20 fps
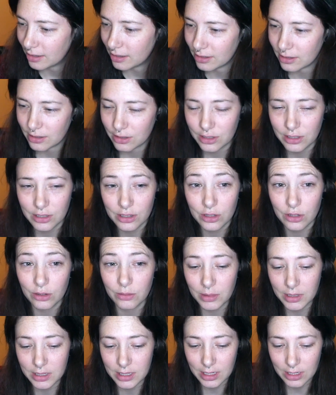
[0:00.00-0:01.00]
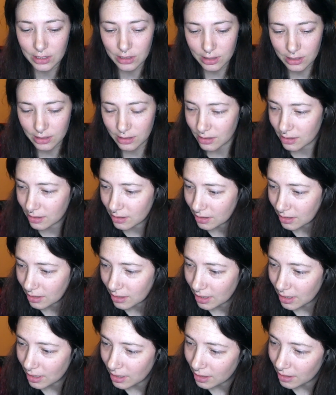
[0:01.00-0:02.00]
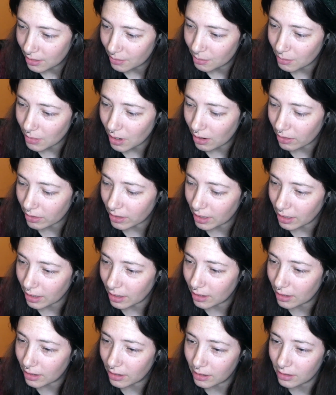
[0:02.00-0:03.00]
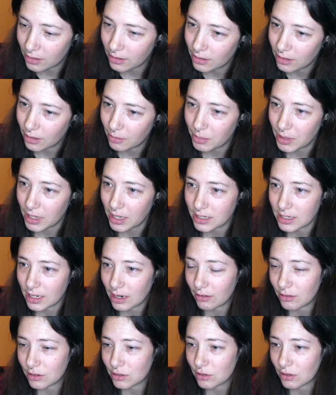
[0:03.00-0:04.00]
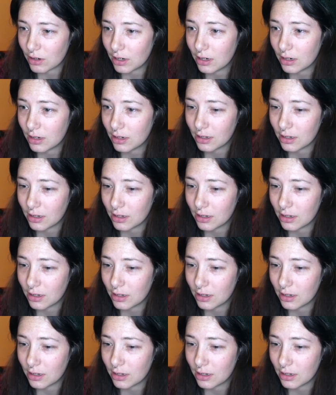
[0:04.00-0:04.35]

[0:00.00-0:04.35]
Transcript: She's too busy just marking her beer territory.